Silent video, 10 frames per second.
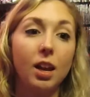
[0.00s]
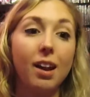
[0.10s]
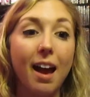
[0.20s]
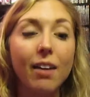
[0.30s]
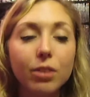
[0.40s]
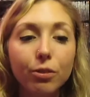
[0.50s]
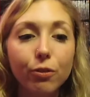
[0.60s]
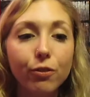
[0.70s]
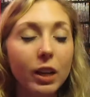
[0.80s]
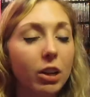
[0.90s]
I haven't
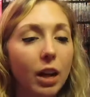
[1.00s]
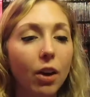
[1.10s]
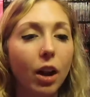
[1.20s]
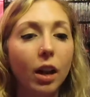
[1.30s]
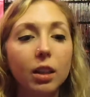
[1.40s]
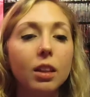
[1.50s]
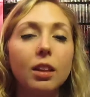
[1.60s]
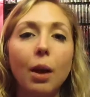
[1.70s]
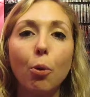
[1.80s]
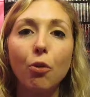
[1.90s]
figured out anything
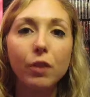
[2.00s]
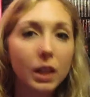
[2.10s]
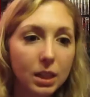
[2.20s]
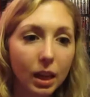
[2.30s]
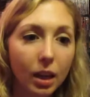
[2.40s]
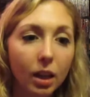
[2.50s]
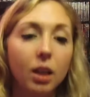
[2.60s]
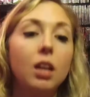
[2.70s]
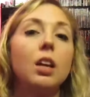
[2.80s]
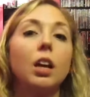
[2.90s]
that will fix it
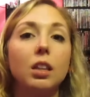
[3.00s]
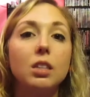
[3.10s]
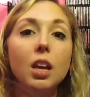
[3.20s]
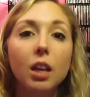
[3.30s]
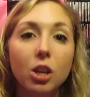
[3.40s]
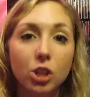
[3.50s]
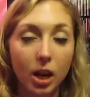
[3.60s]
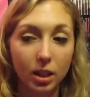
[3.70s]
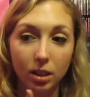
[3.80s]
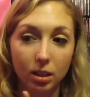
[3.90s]
until I
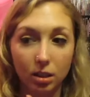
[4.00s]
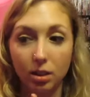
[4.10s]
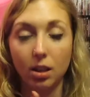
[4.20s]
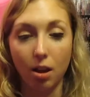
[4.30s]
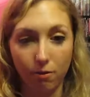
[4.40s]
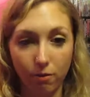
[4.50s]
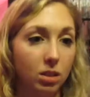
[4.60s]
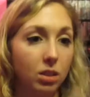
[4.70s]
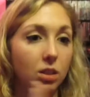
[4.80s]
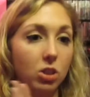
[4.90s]
try this
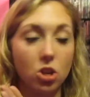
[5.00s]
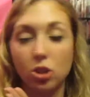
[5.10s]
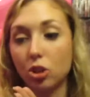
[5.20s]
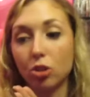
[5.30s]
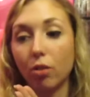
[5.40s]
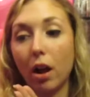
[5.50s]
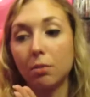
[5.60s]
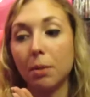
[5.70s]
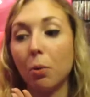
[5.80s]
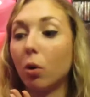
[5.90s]
stuff. It's just
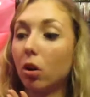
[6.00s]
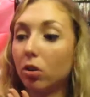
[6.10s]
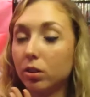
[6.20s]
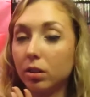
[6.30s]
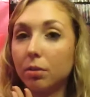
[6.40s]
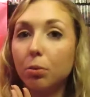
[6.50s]
rocked my world.